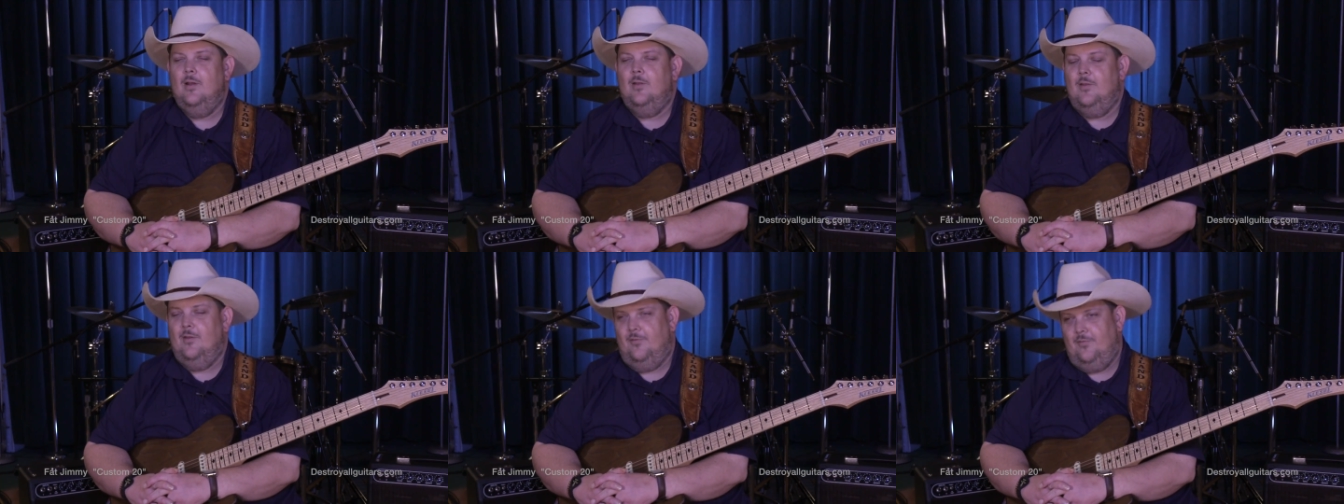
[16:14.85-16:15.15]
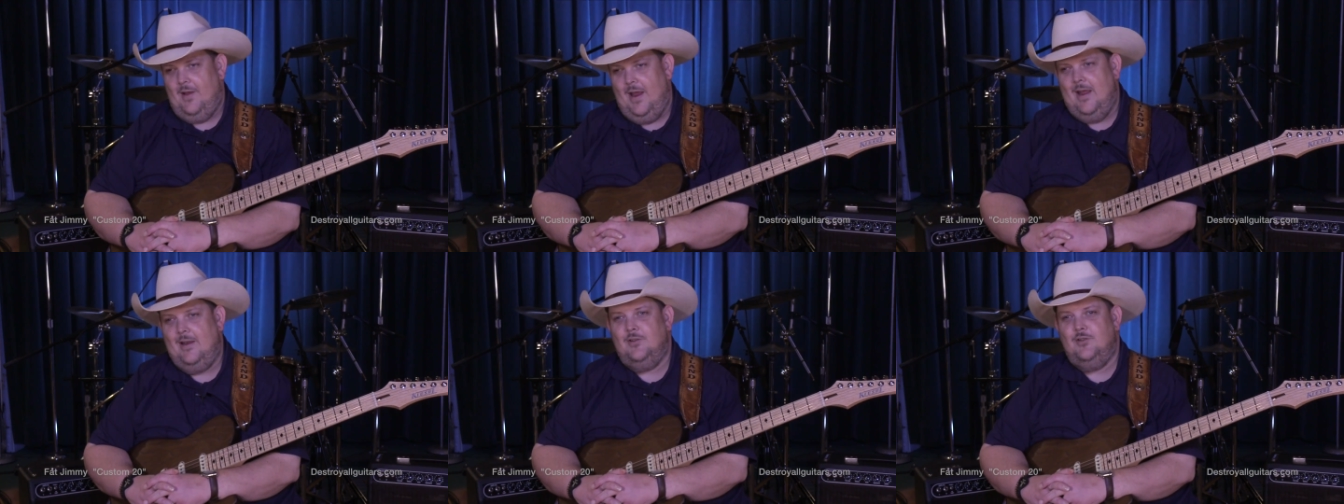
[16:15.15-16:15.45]
the
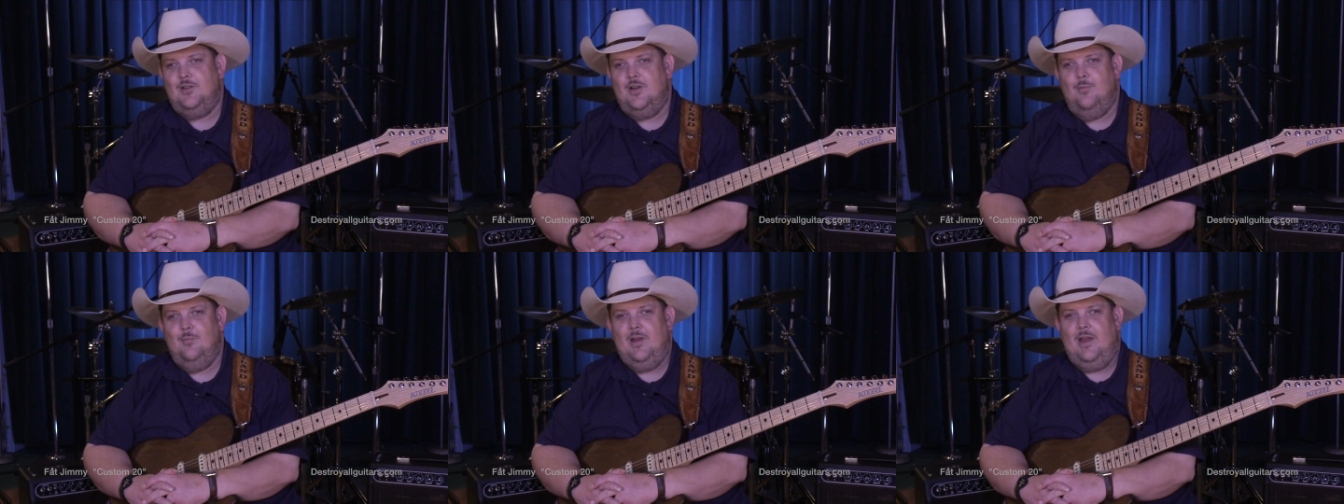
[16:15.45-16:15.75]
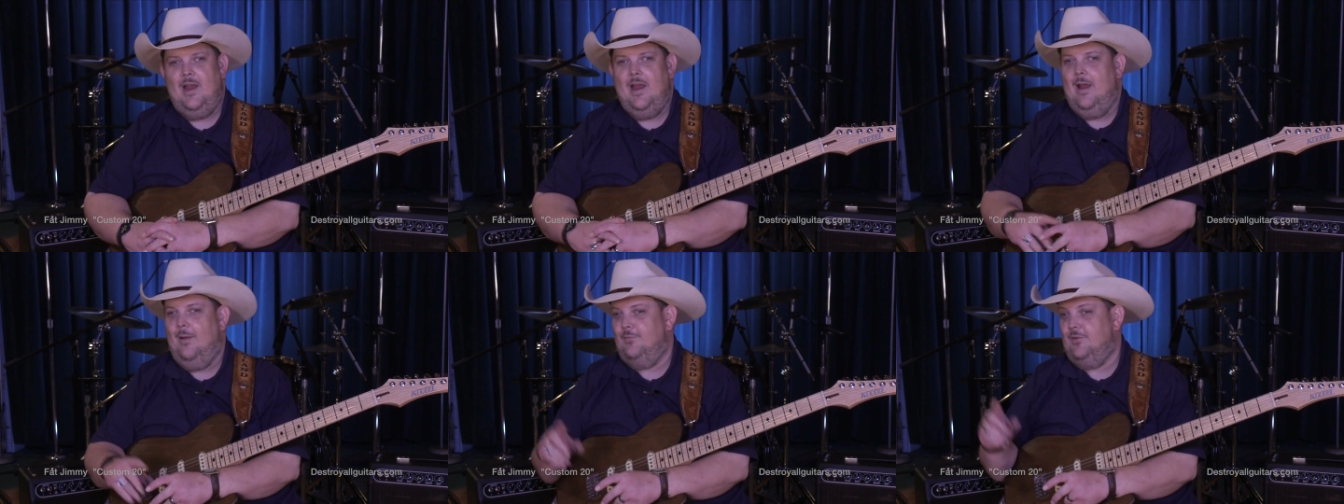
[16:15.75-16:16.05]
Fat
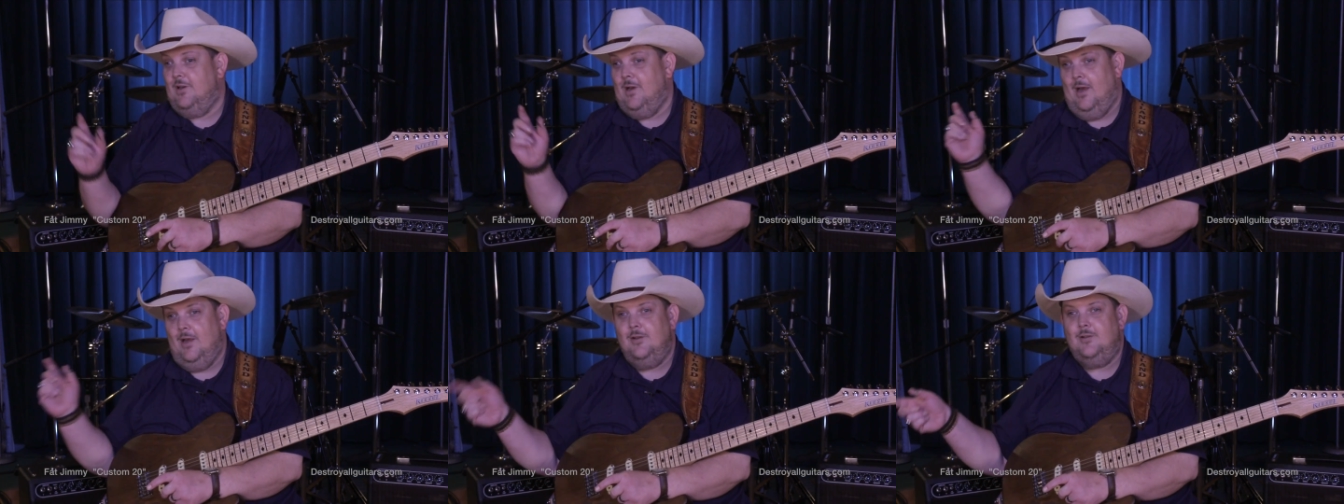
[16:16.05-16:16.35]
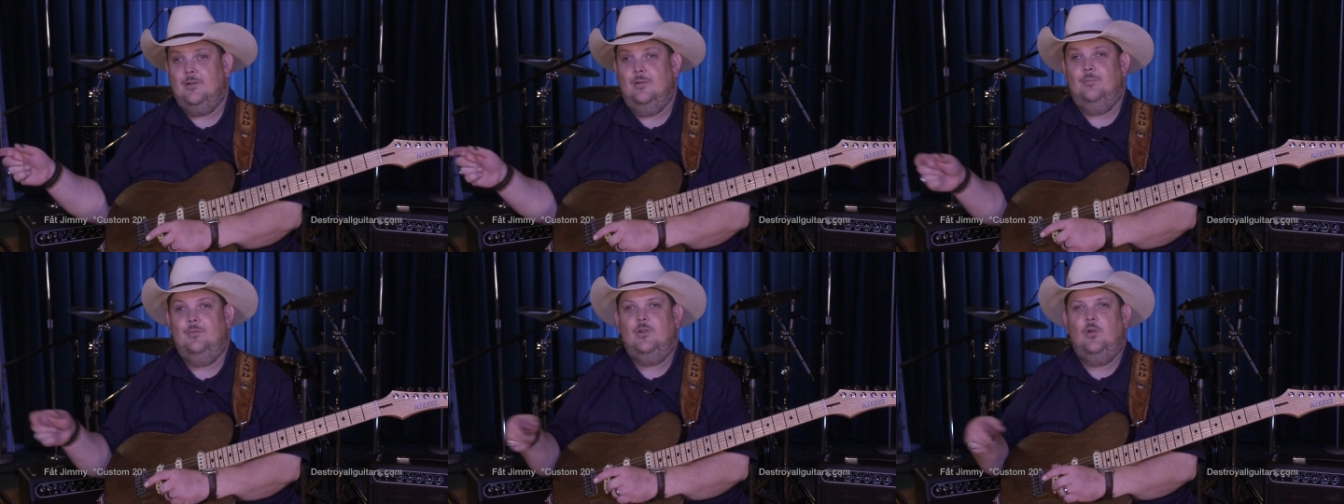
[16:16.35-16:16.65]
Jimmy Amps
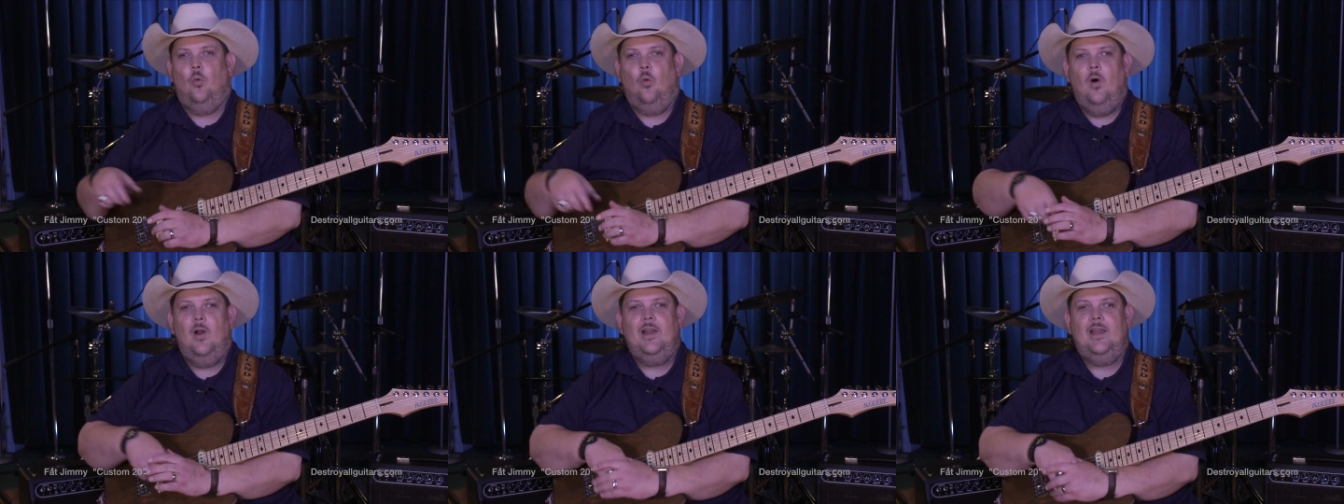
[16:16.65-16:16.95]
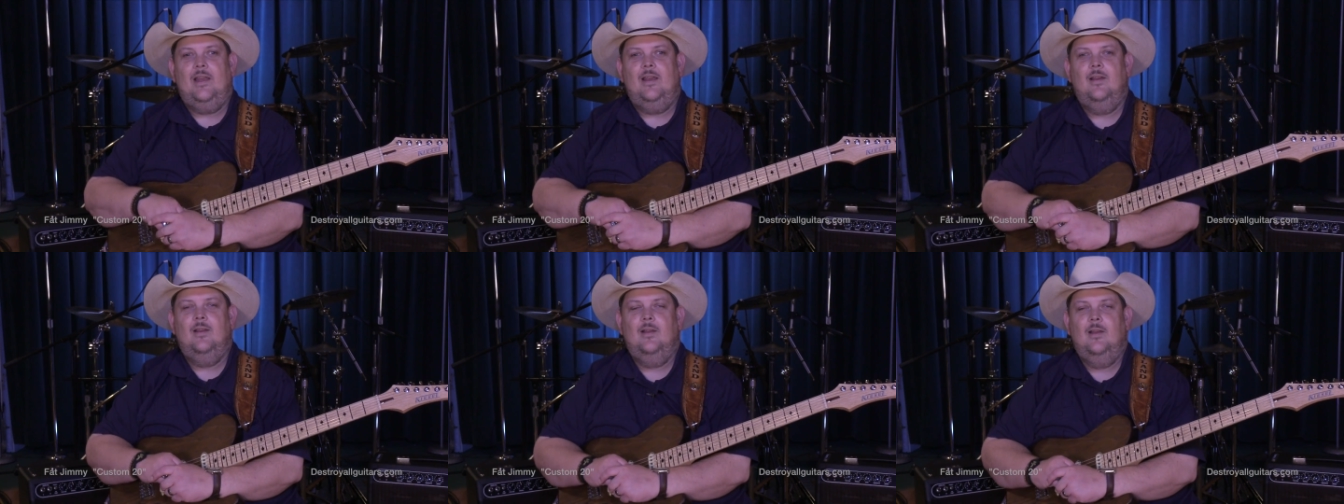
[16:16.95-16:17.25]
Custom
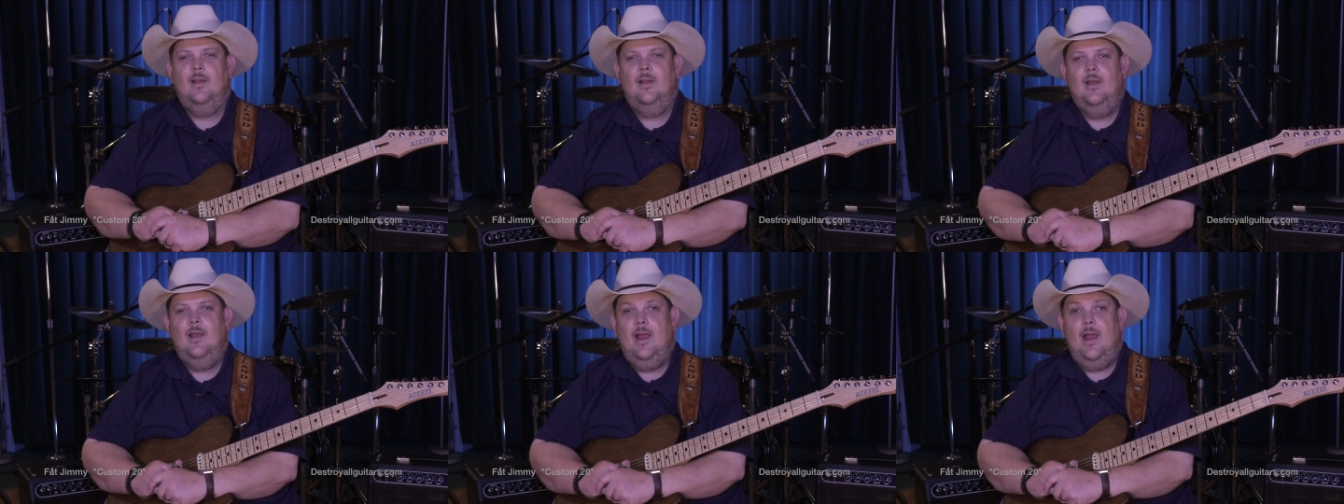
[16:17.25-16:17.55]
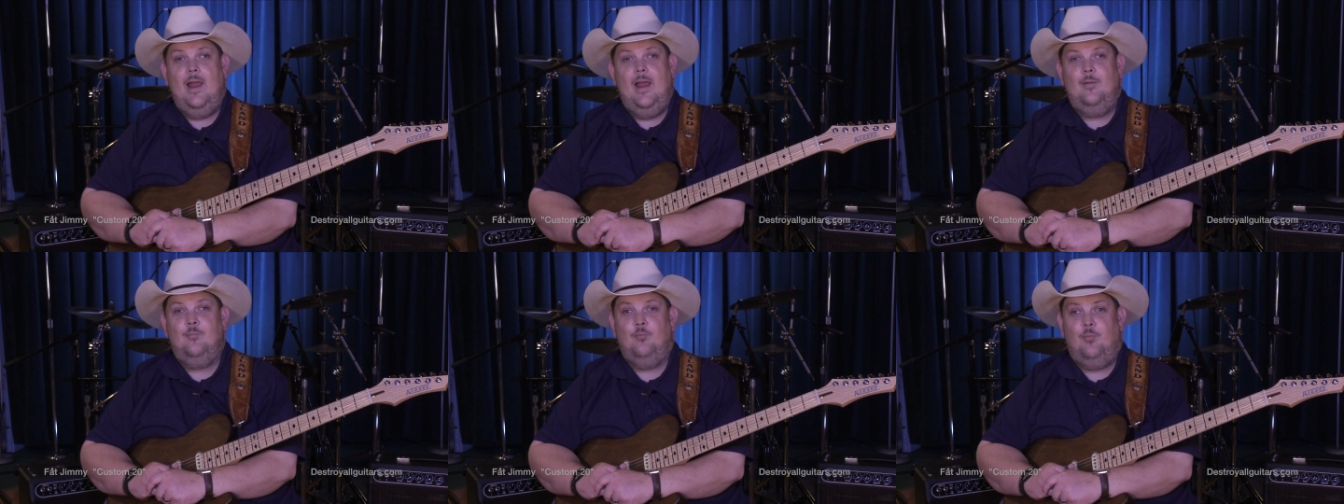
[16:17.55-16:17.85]
20
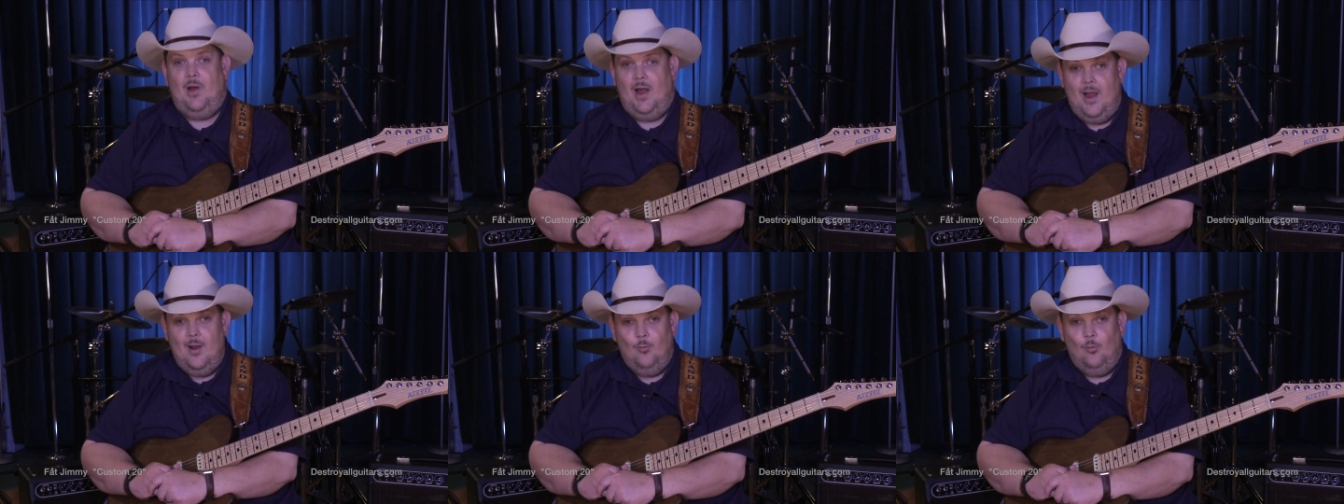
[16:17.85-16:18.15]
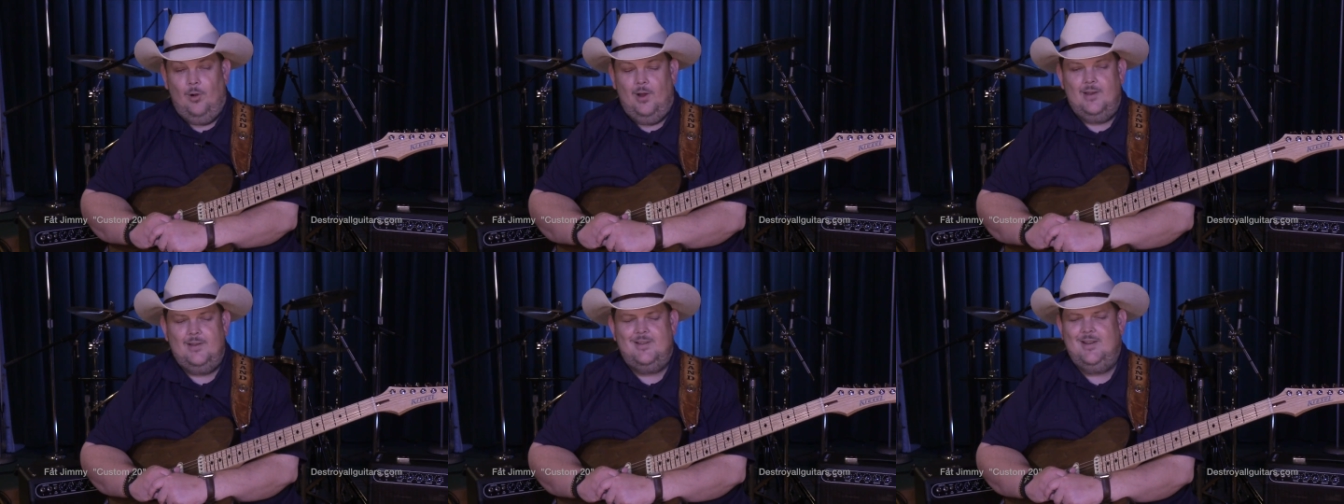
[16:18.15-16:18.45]
and buy
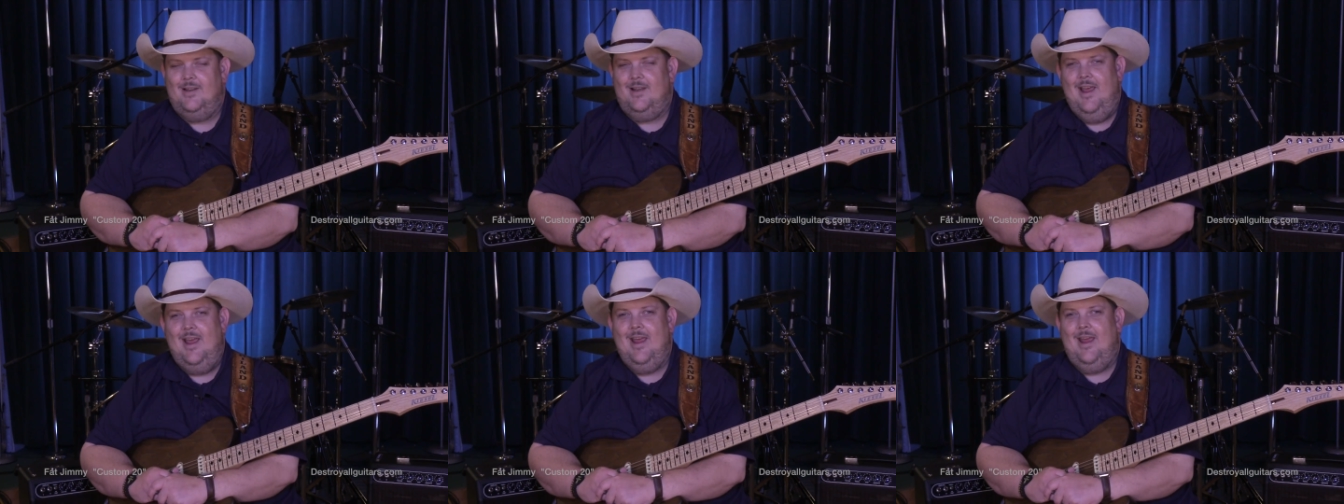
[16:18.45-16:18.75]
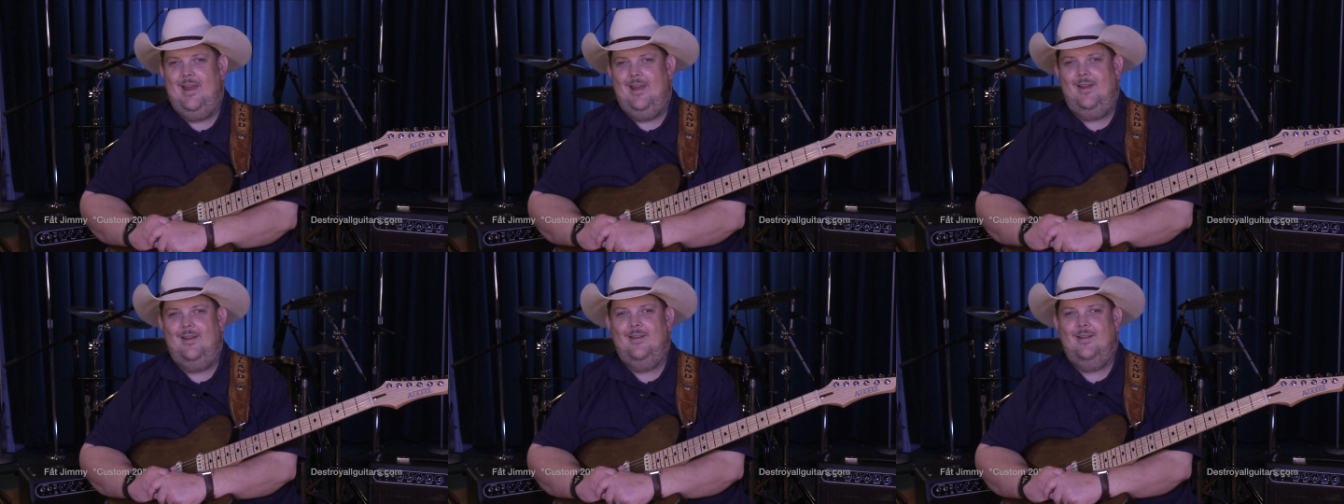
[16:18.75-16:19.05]
one
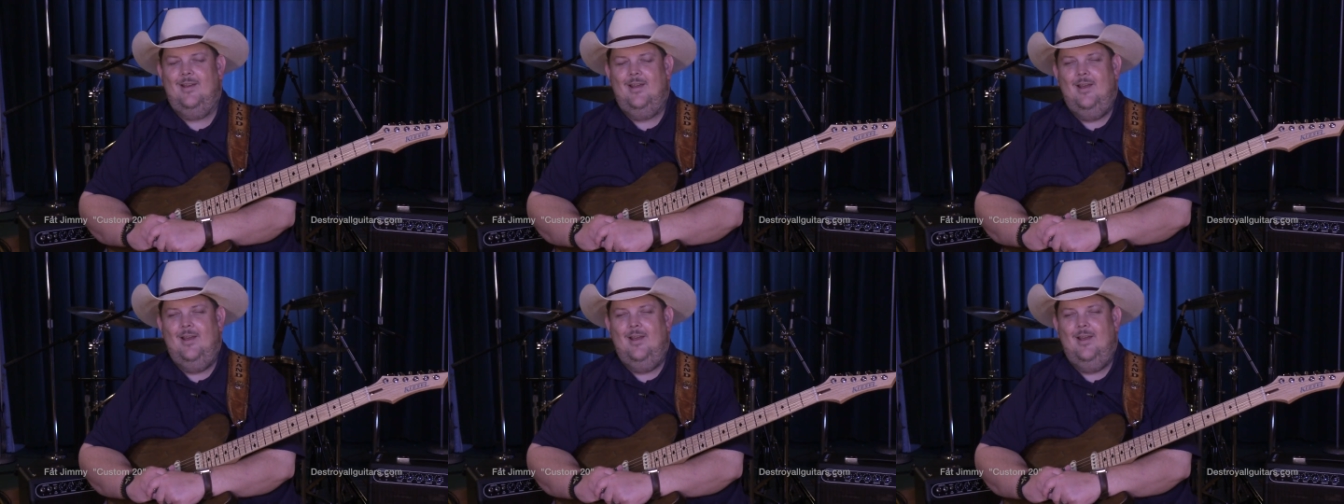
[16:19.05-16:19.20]
today.